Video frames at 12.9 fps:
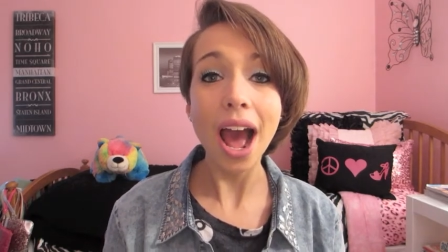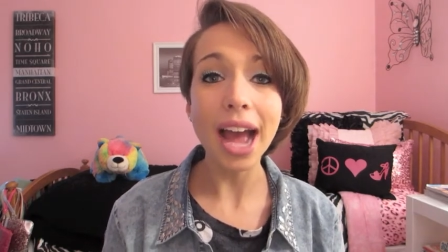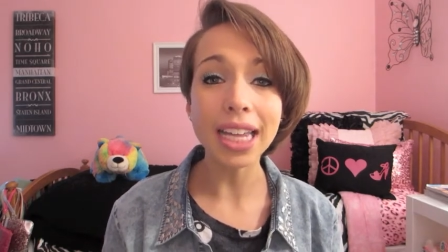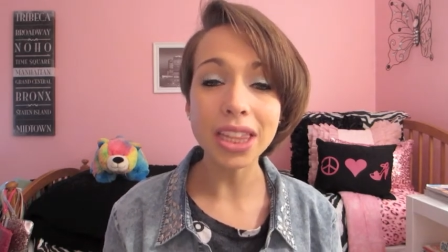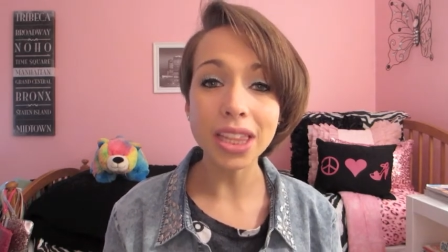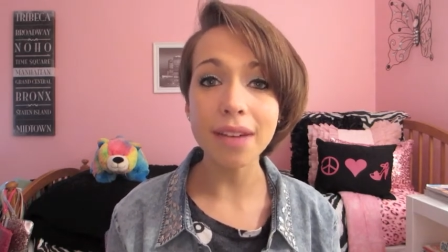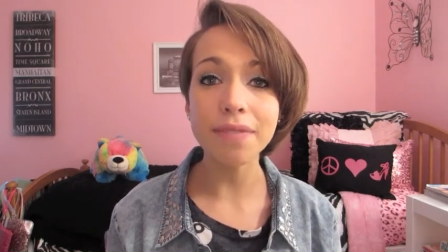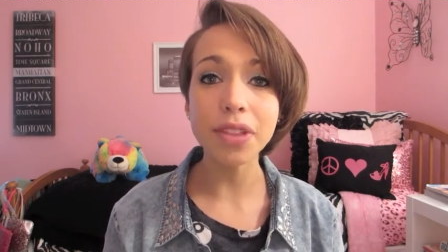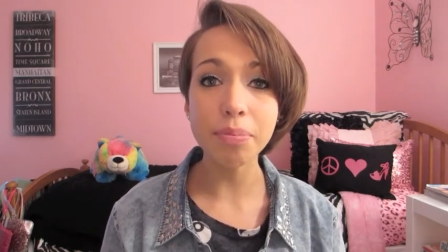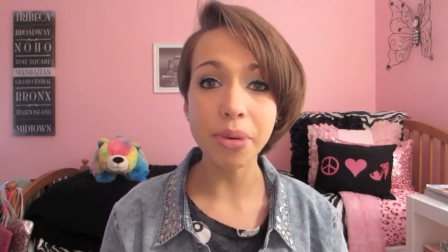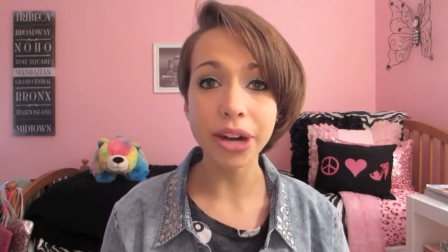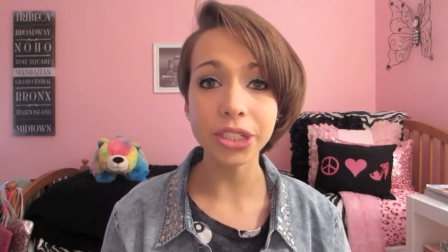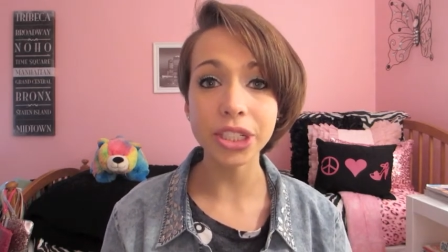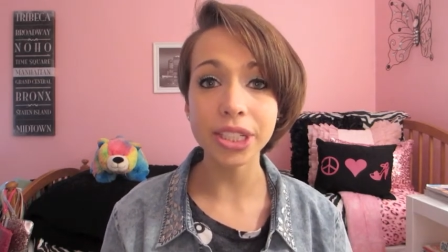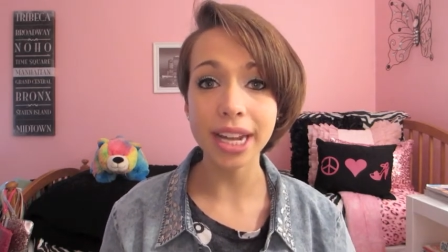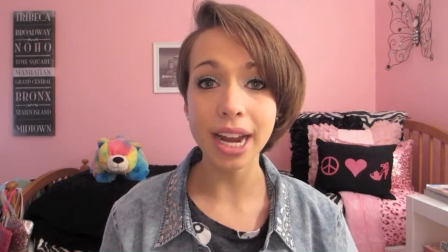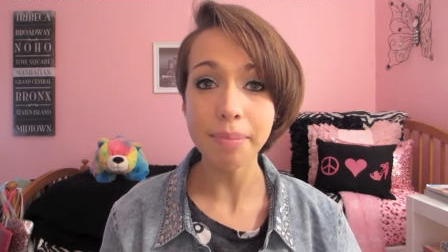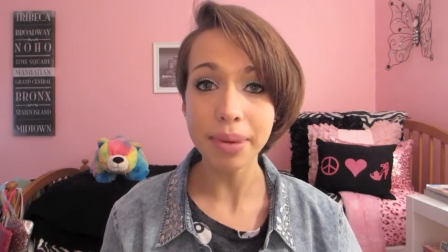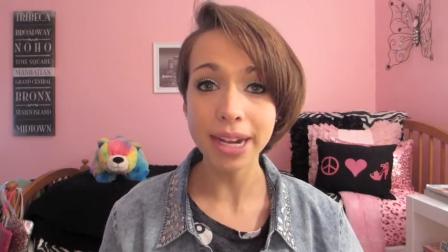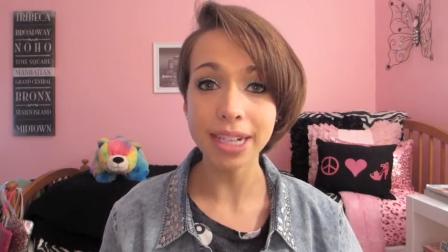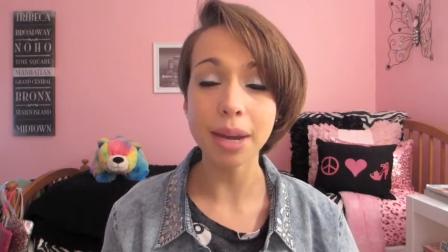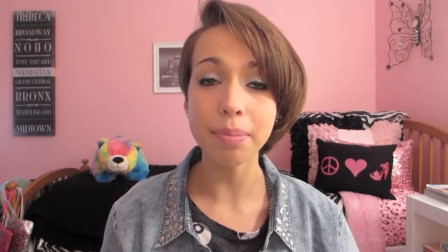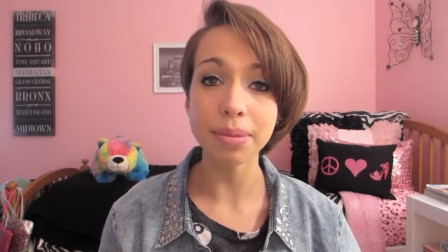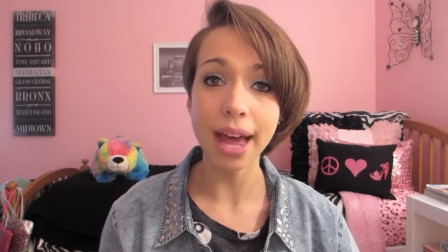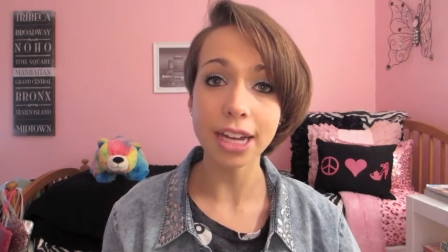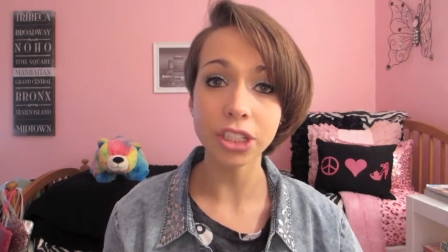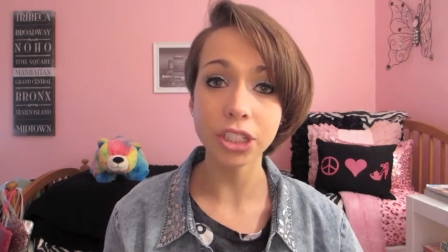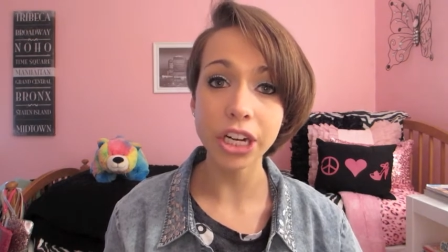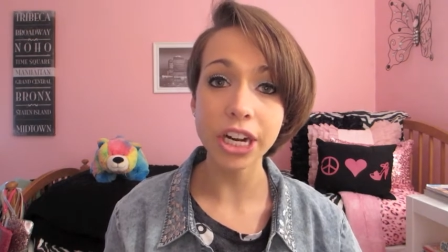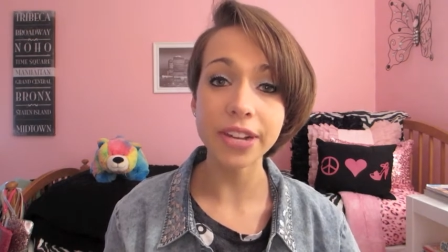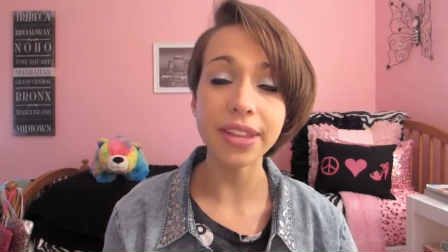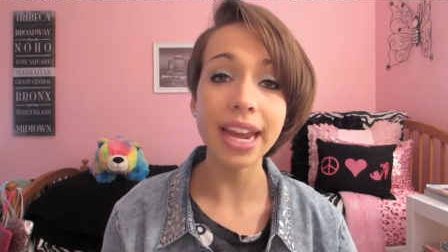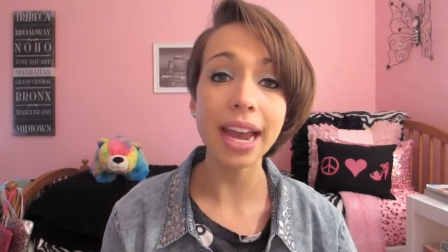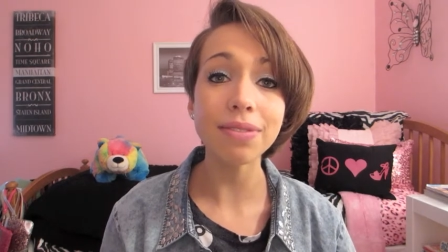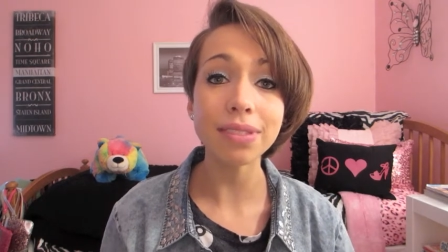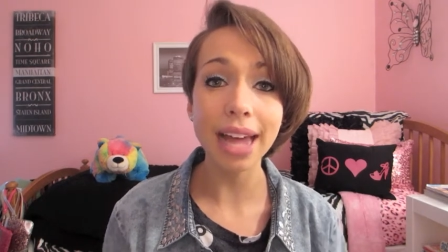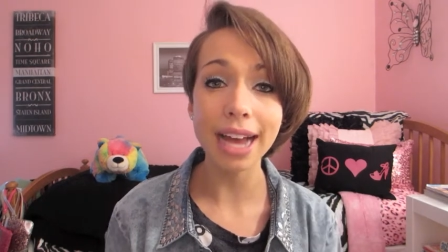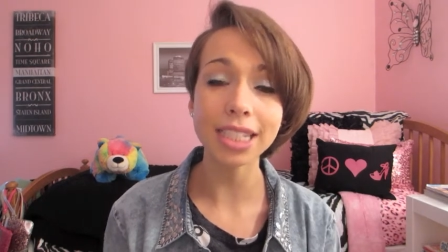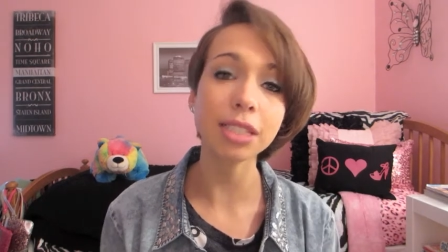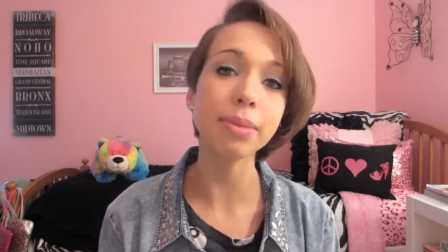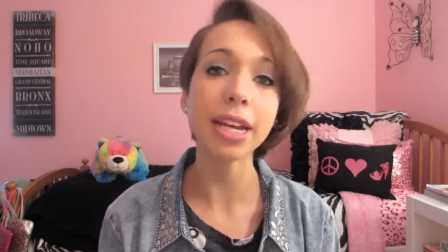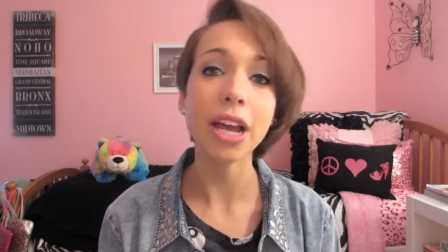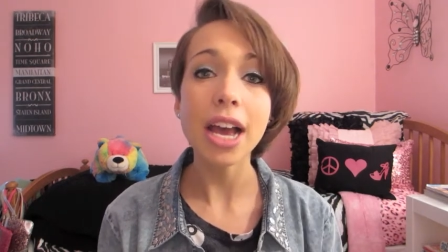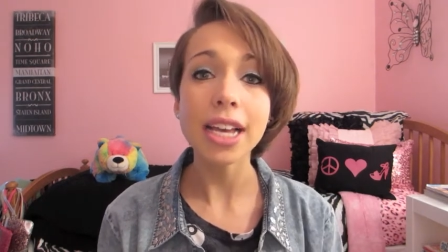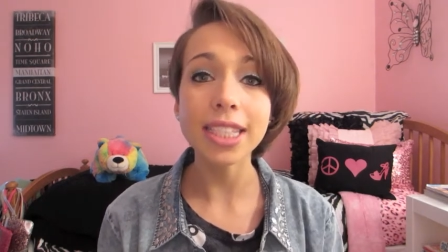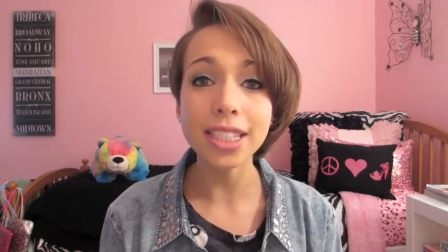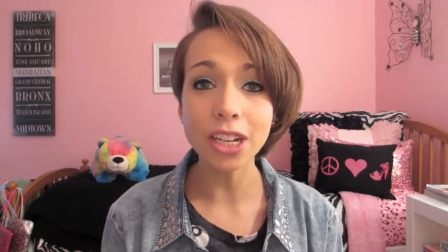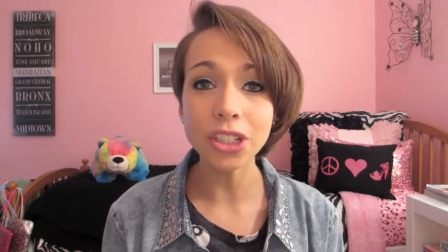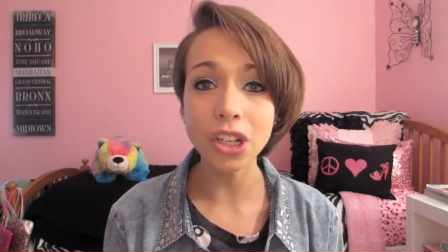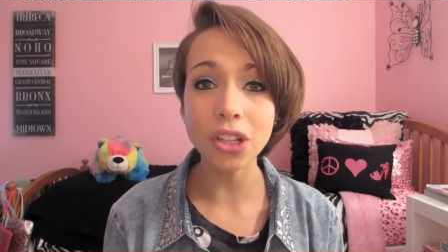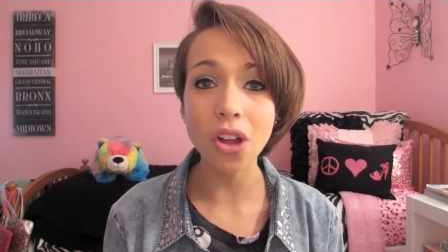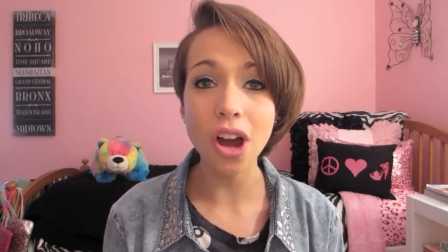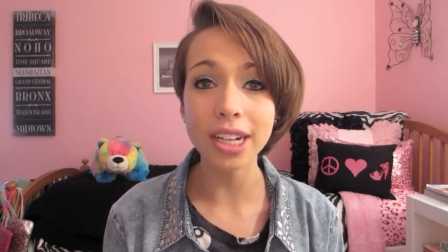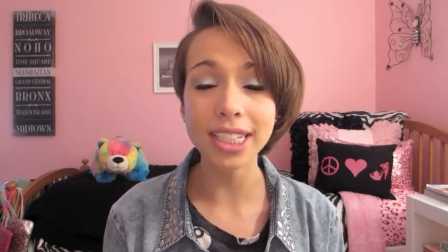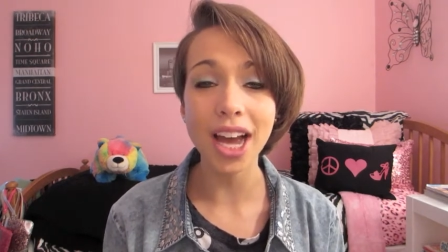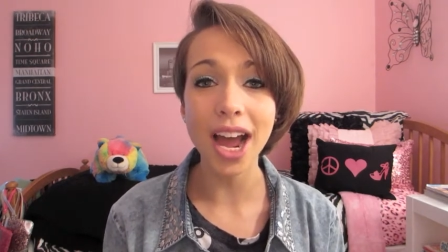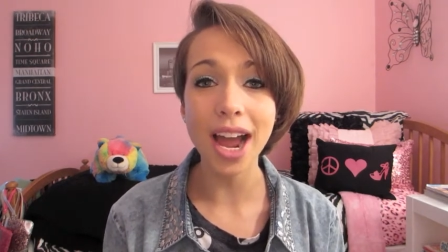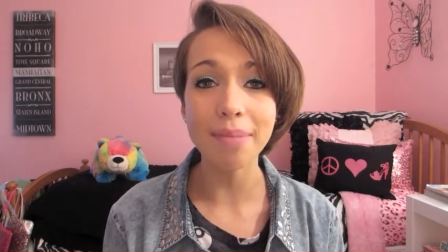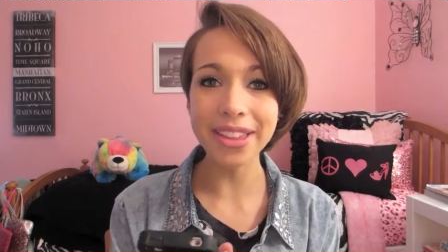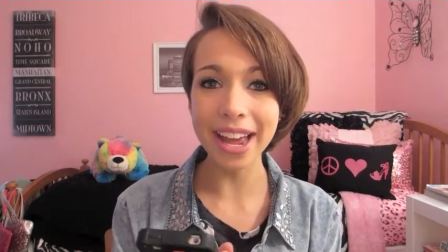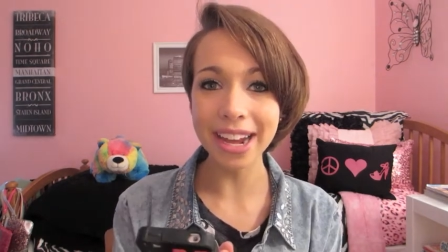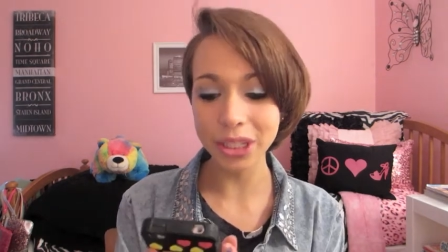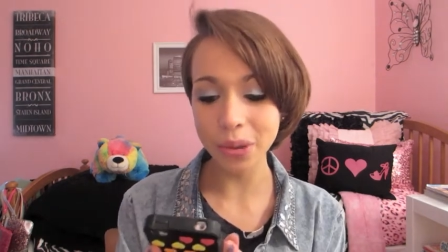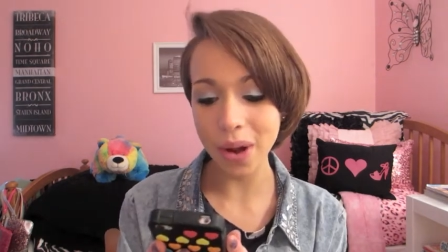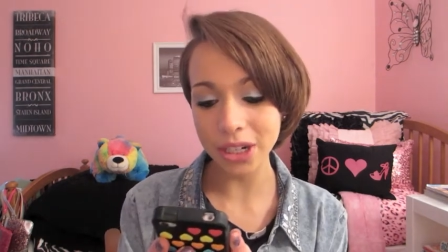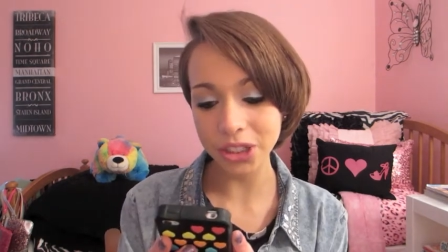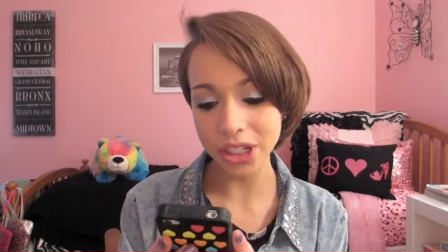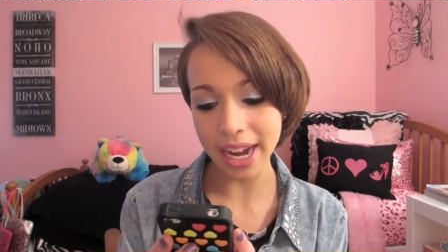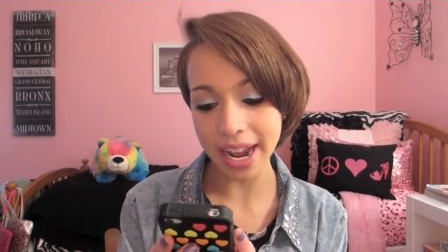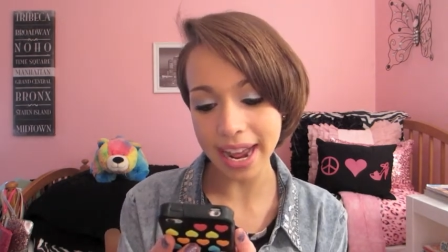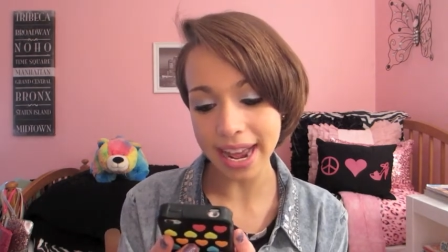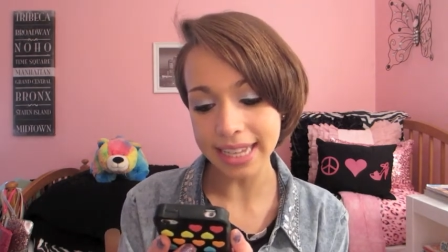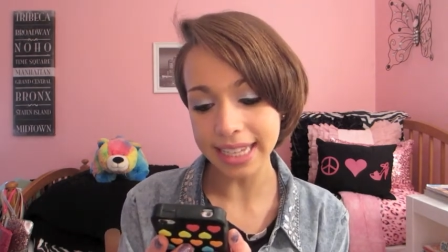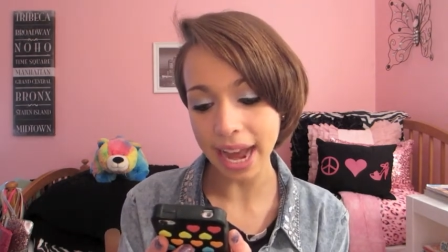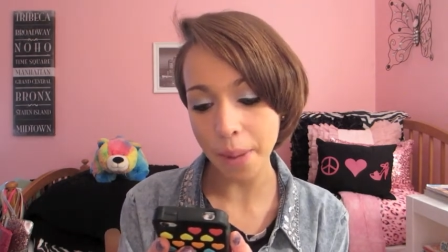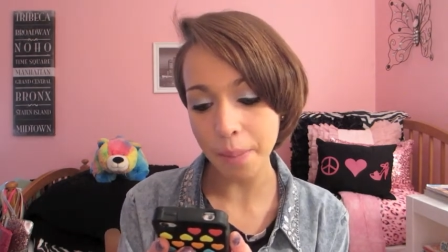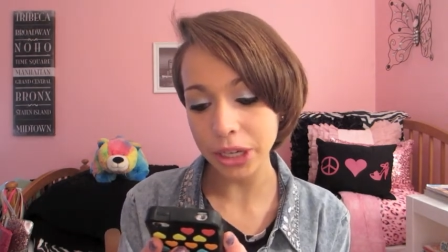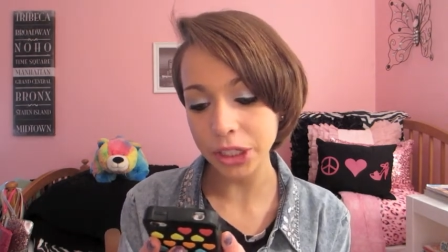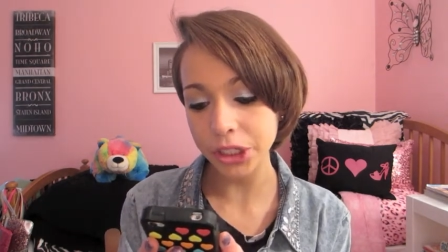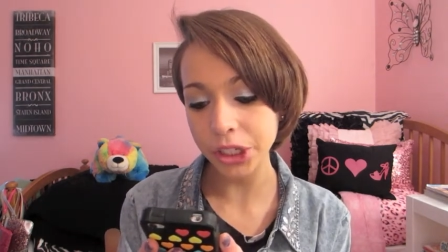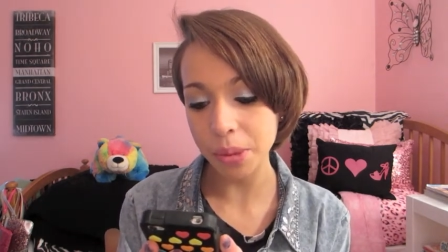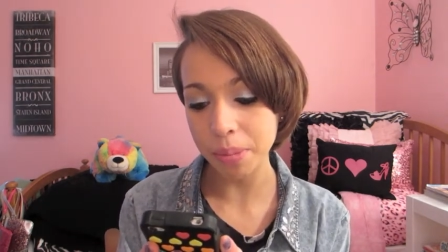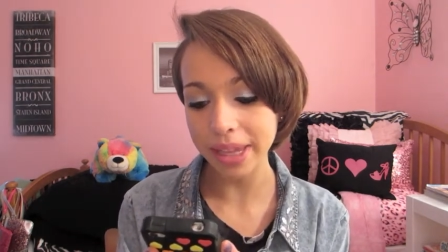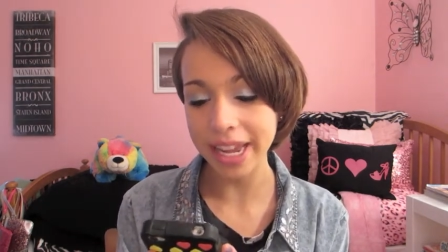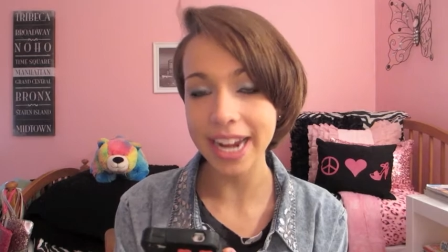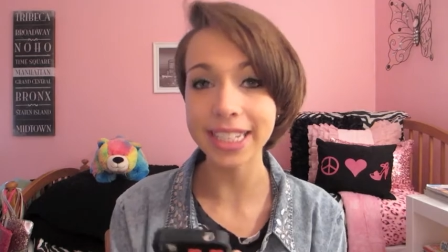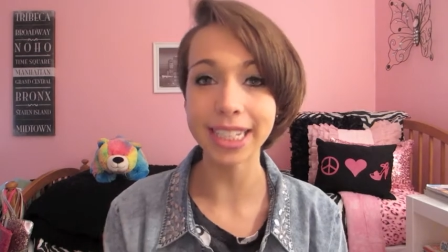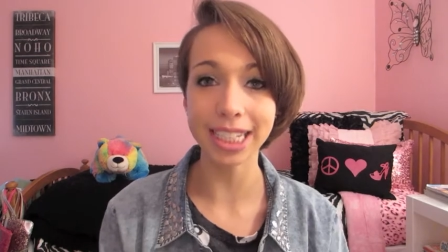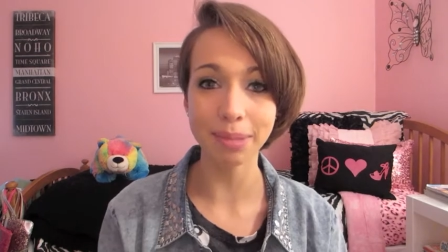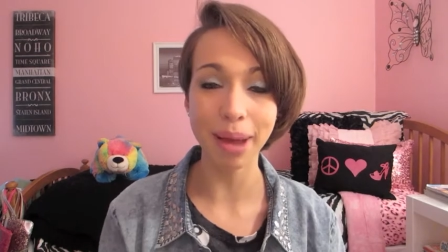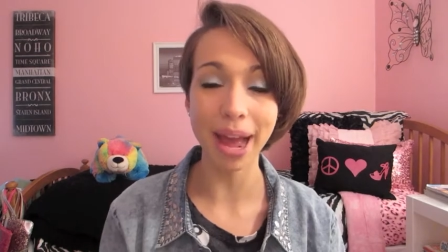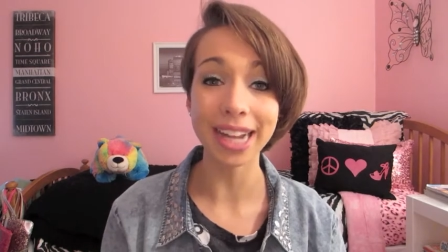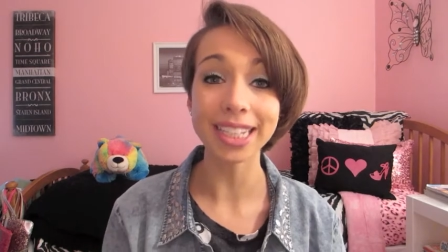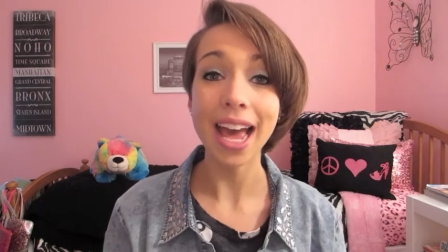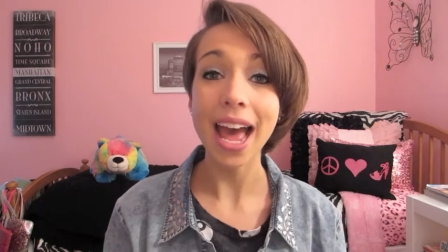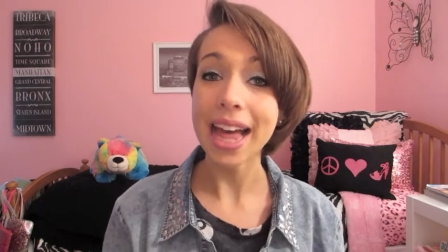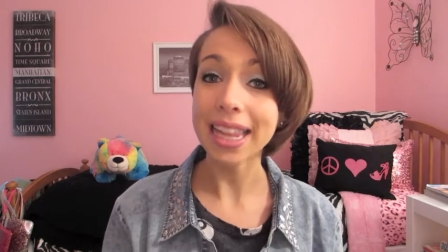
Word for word: I love the brushes that I picked picked up last year and they have lasted me such a long time. The next question is how much do you plan to spend?